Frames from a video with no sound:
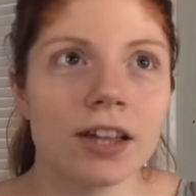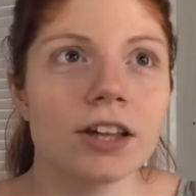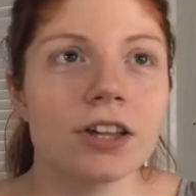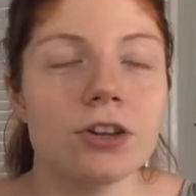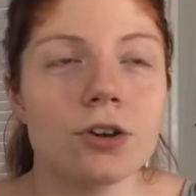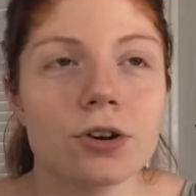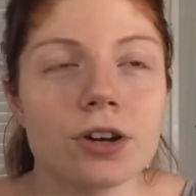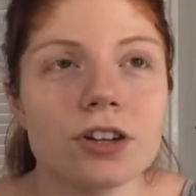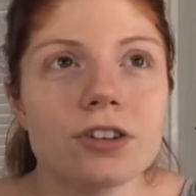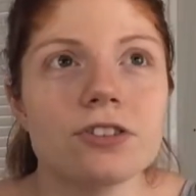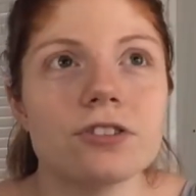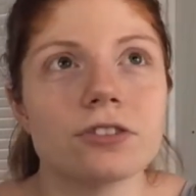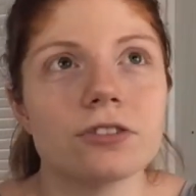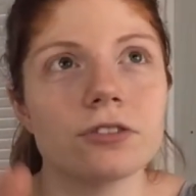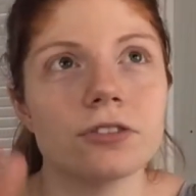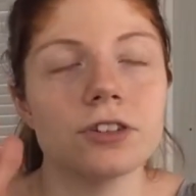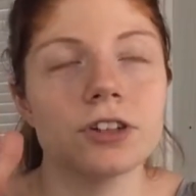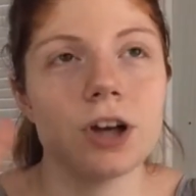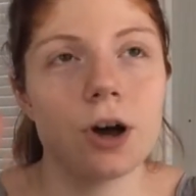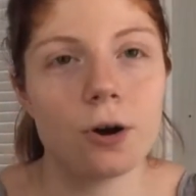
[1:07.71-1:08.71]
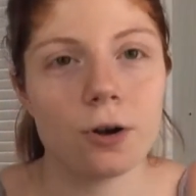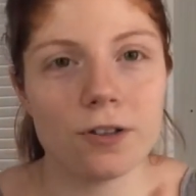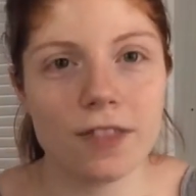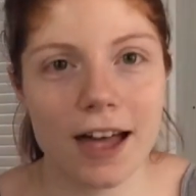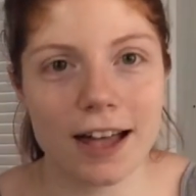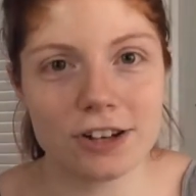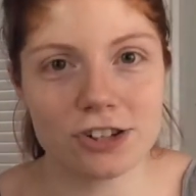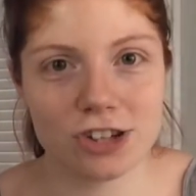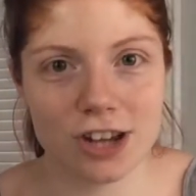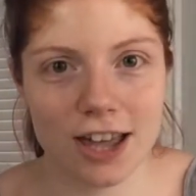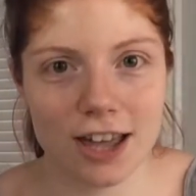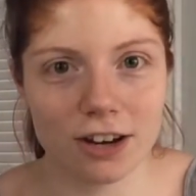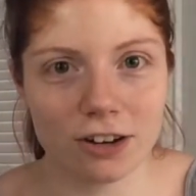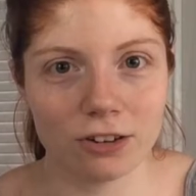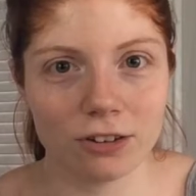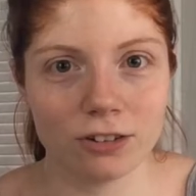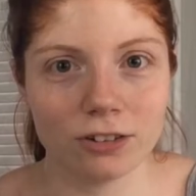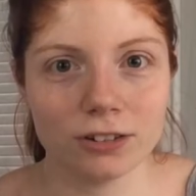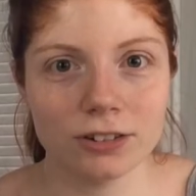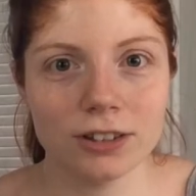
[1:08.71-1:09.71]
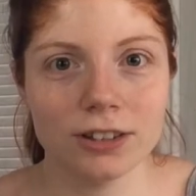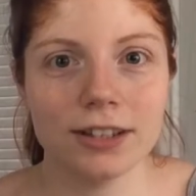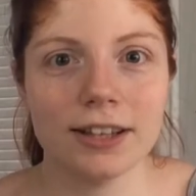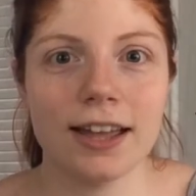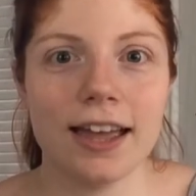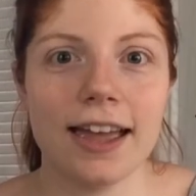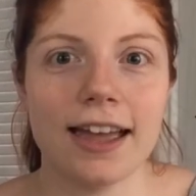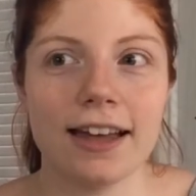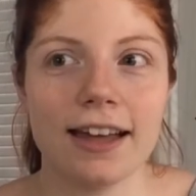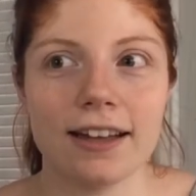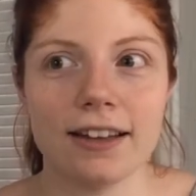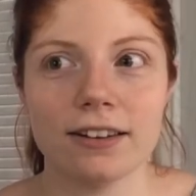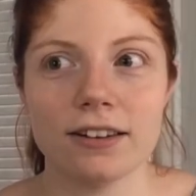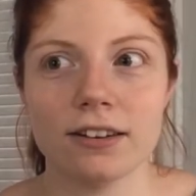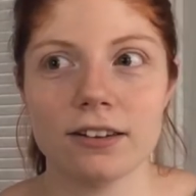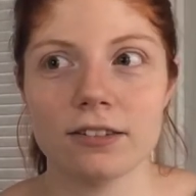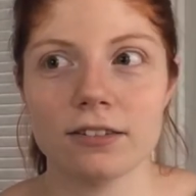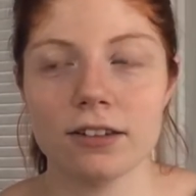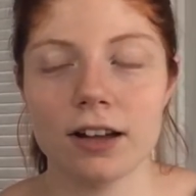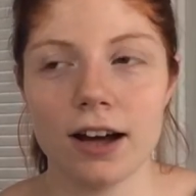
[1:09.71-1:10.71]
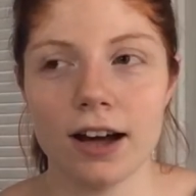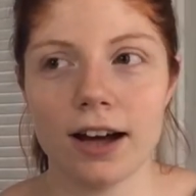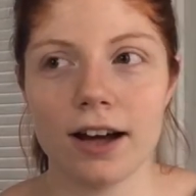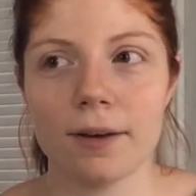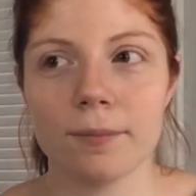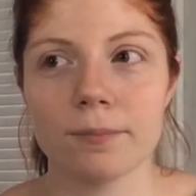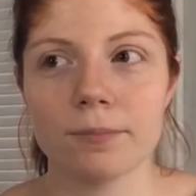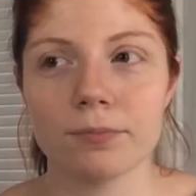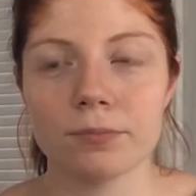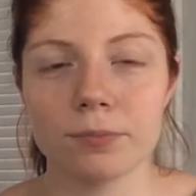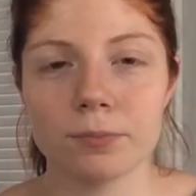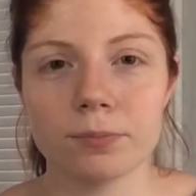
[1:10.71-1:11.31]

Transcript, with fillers: you can go to that channel and um,